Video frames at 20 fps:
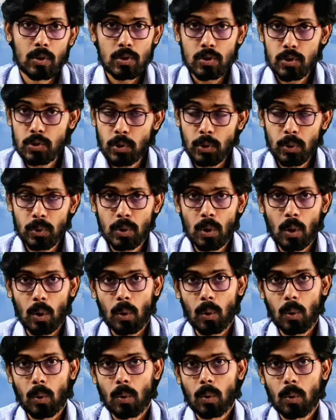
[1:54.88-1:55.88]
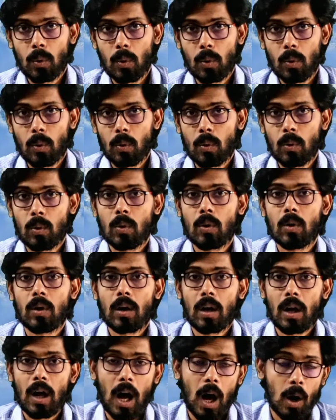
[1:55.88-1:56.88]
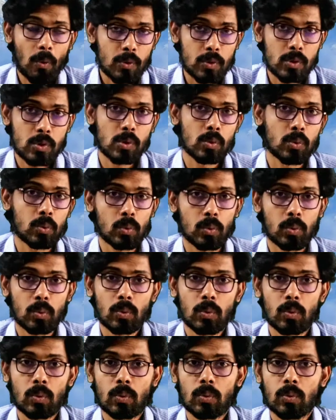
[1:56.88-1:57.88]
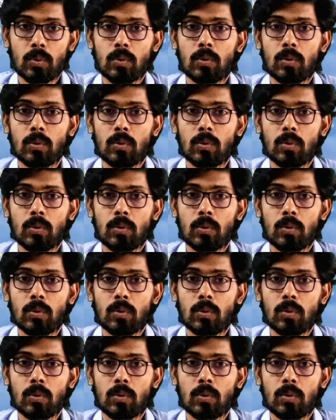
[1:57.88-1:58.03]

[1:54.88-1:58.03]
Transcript: Do you know how to